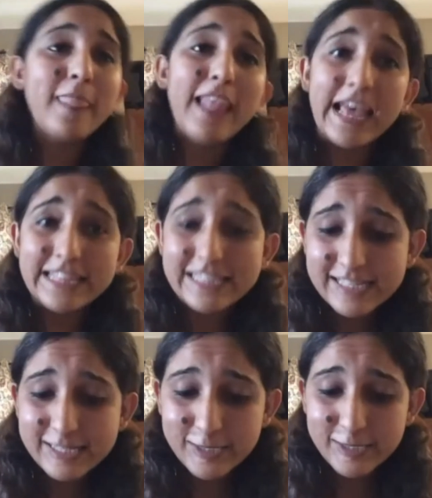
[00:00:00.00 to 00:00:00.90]
And this
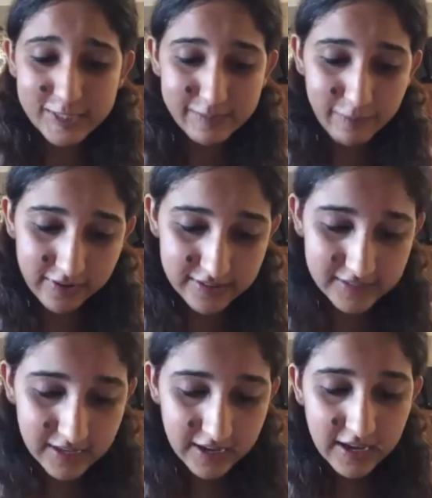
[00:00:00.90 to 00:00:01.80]
is his
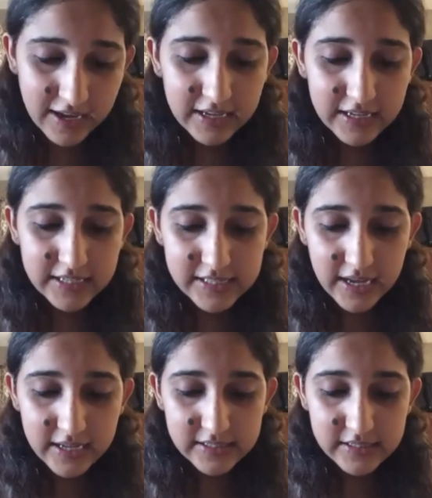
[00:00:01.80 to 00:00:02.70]
response. He
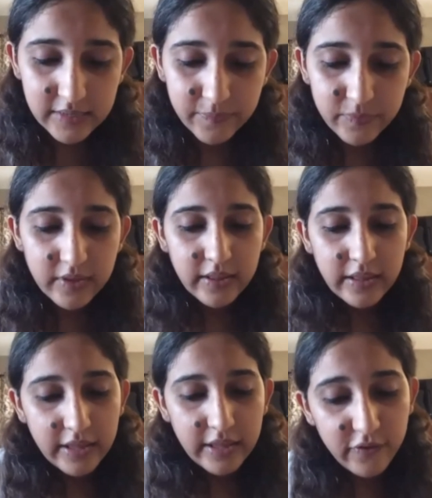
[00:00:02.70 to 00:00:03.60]
says,
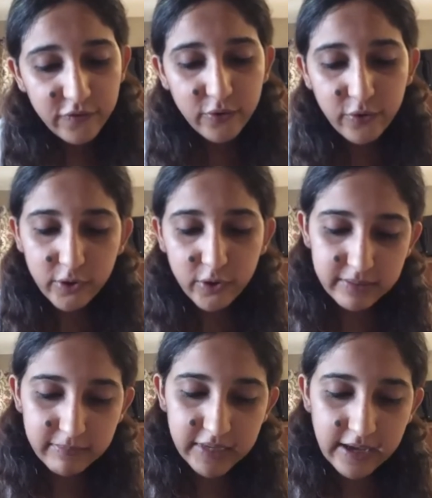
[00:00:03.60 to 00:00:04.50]
if you go with
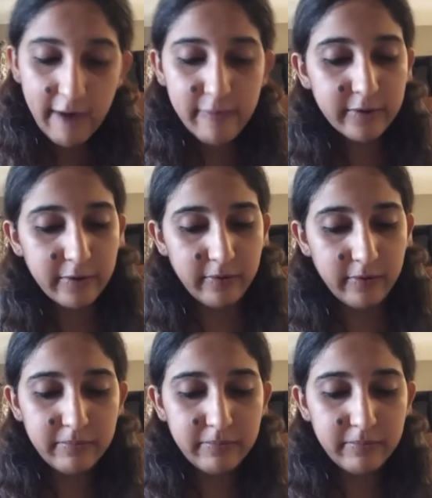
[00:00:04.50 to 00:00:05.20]
me, I will go.